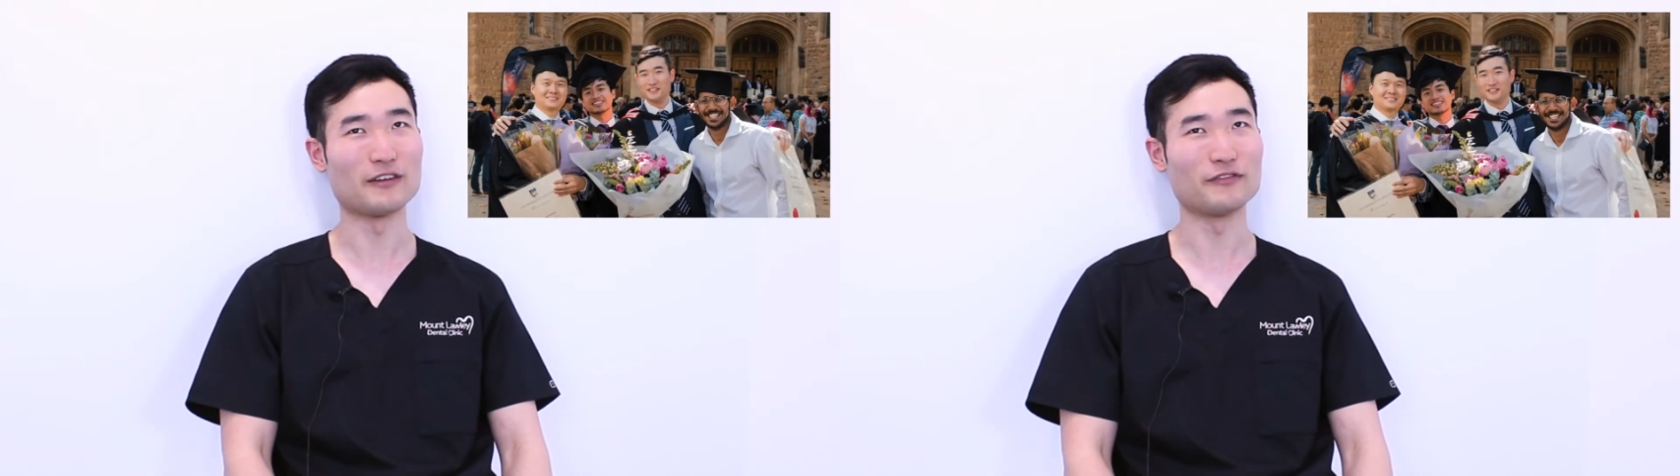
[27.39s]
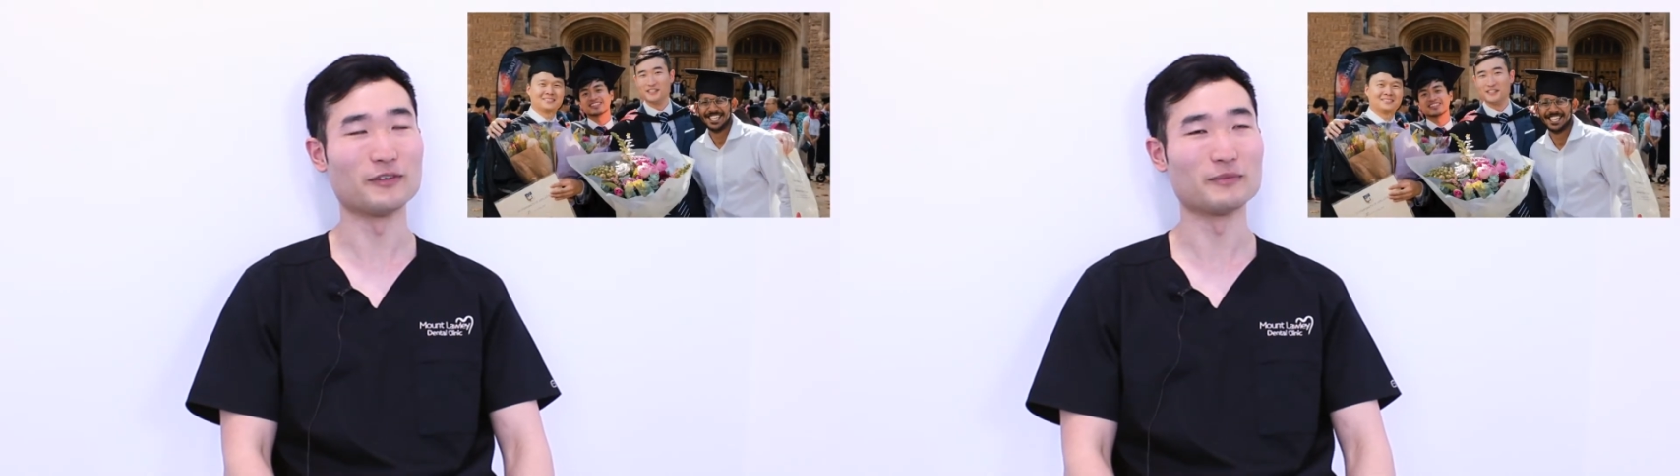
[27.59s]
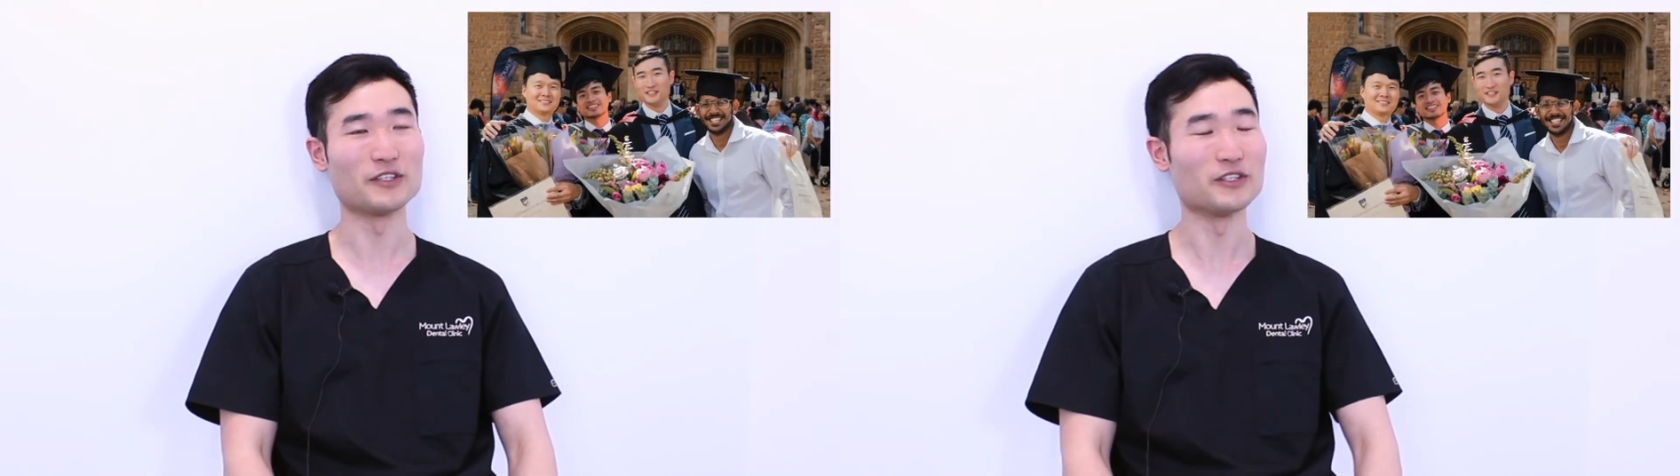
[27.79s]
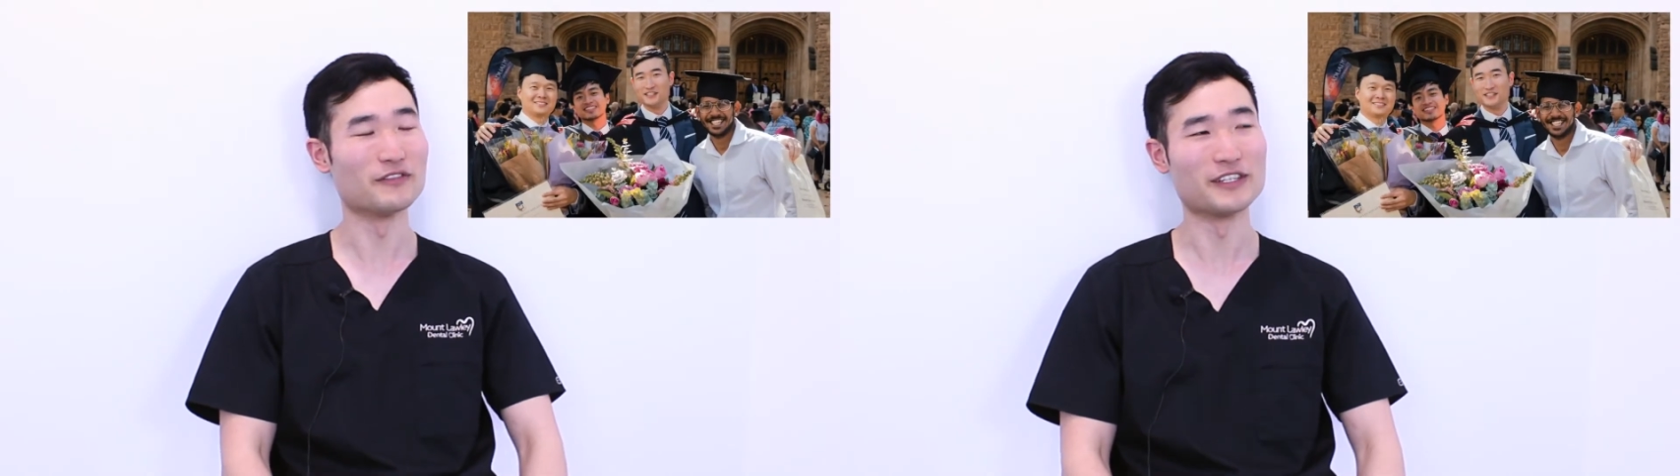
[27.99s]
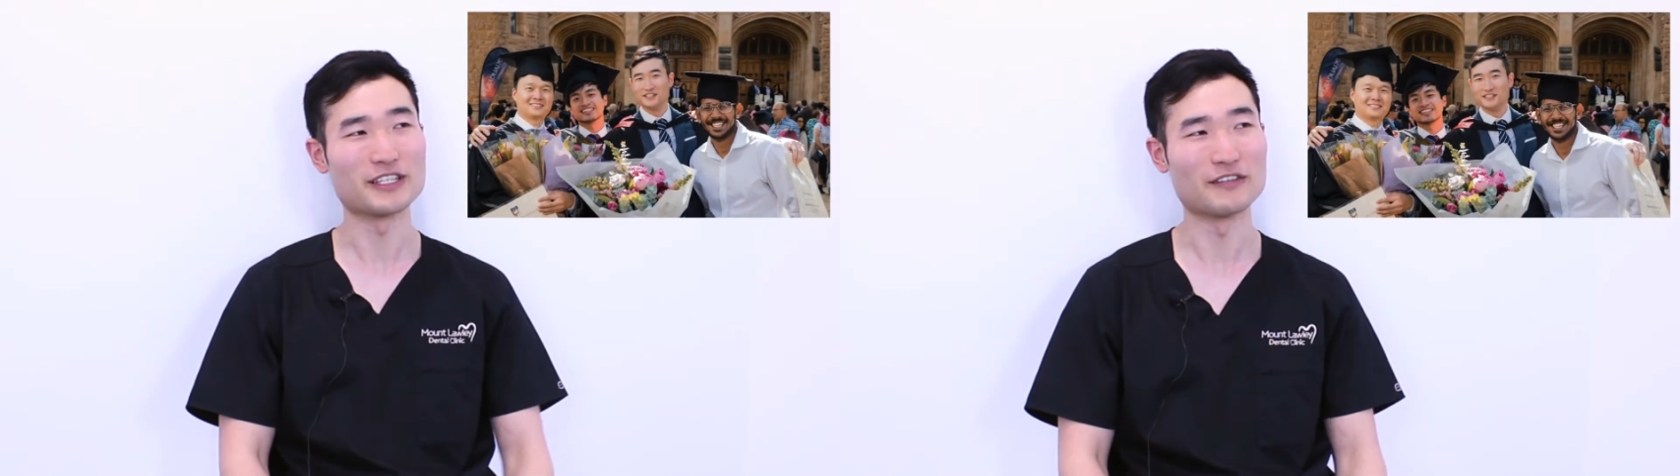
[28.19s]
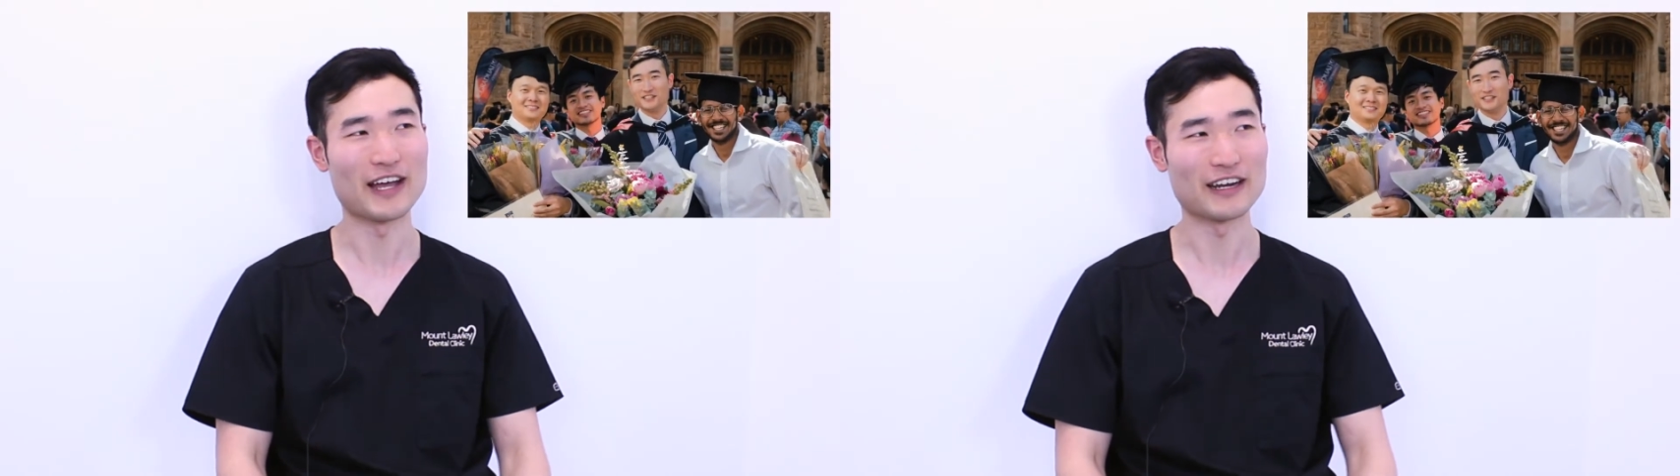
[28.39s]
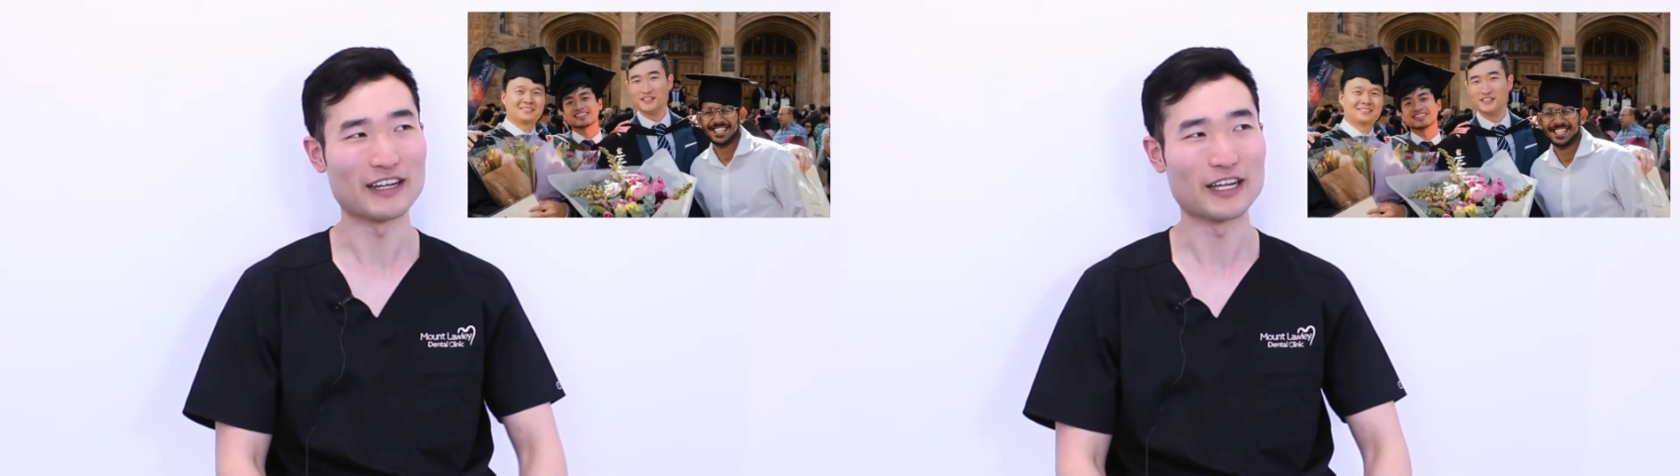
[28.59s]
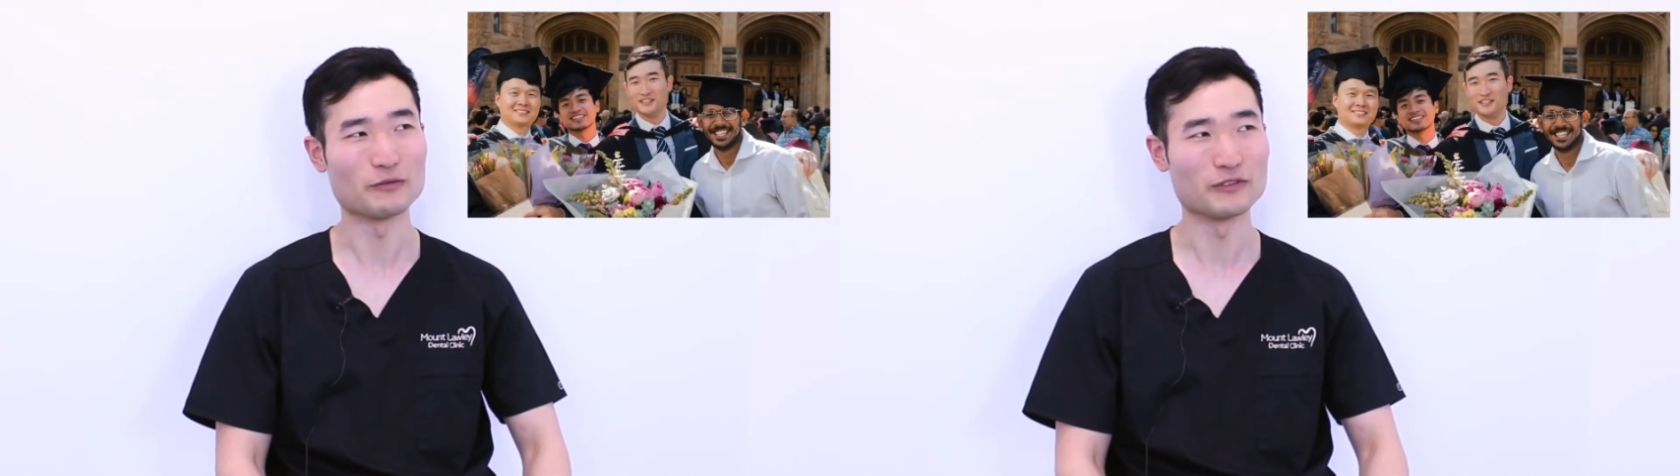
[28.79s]
from the University of
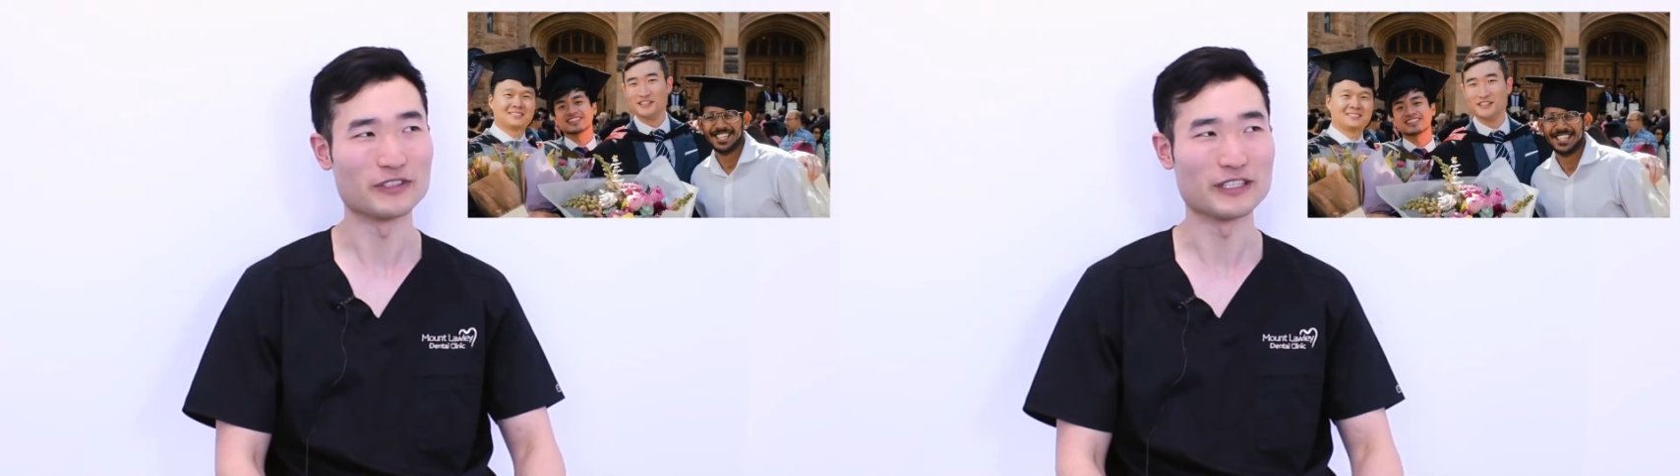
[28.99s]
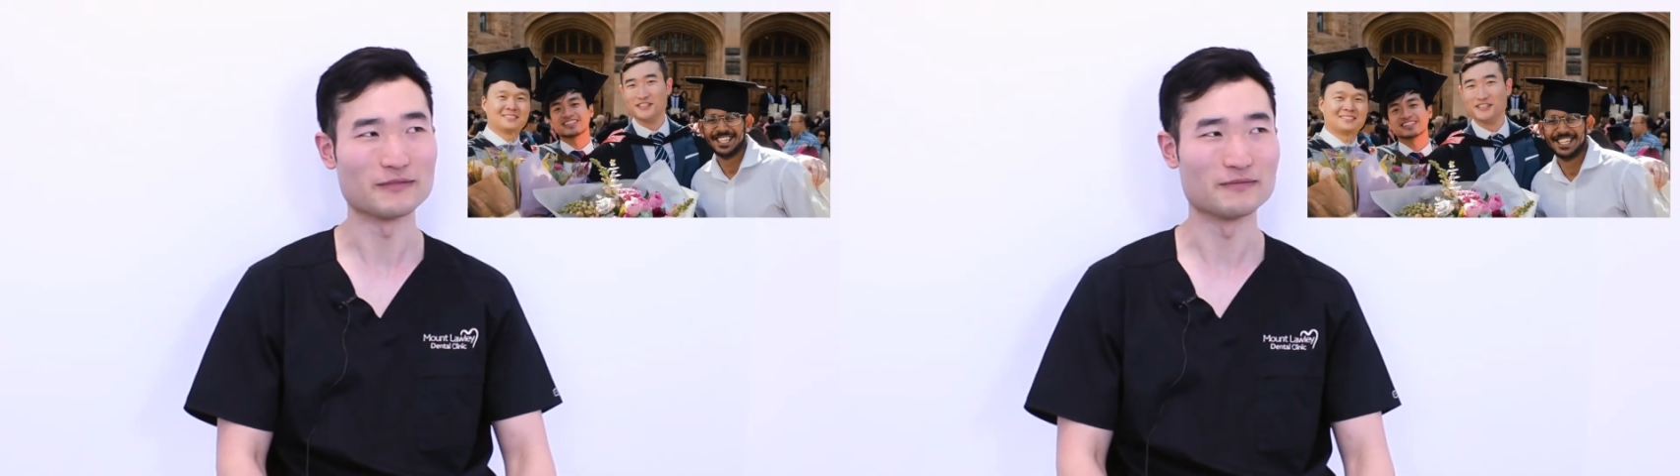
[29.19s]
Adelaide with a